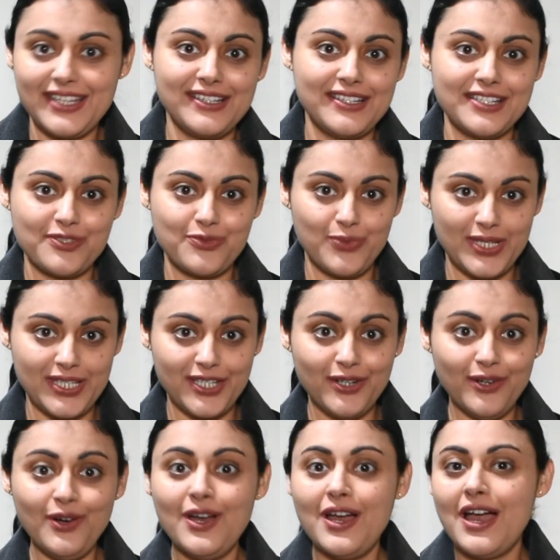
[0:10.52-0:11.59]
in this
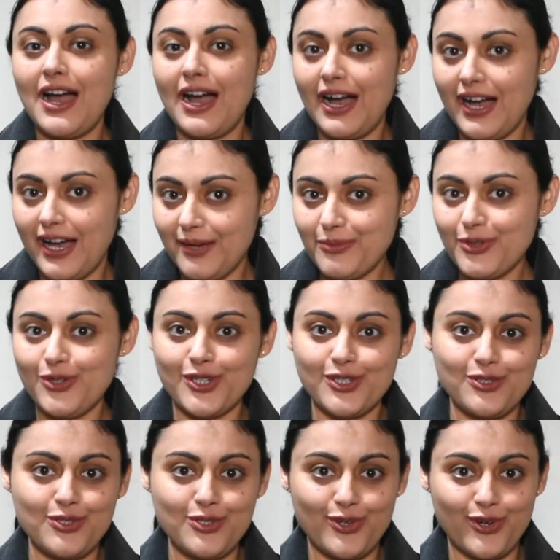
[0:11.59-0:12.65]
video, I'm going
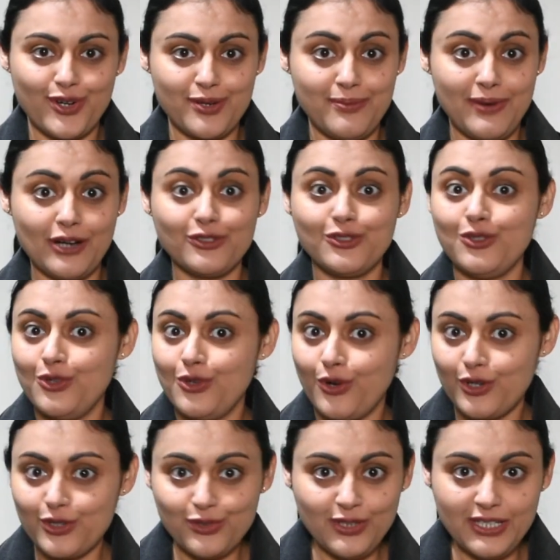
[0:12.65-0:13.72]
to talk about
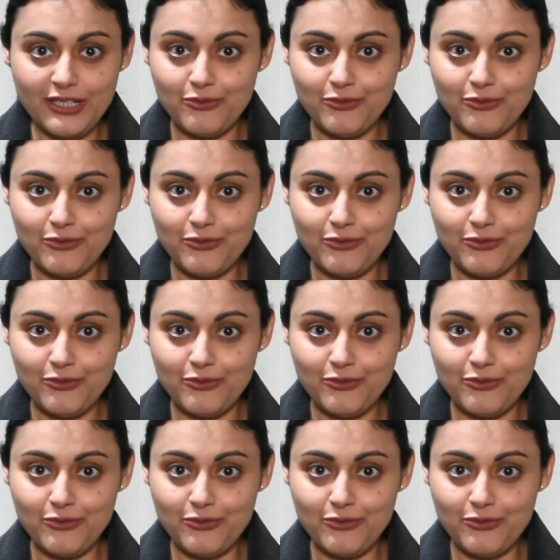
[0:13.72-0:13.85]
not only